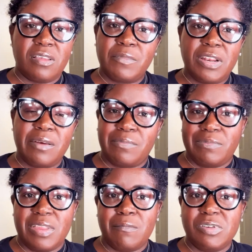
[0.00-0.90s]
Some of
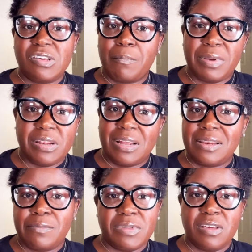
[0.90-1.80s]
them chopping and
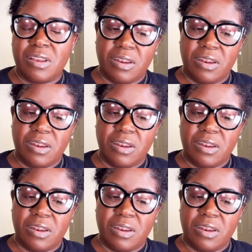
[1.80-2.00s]
them things,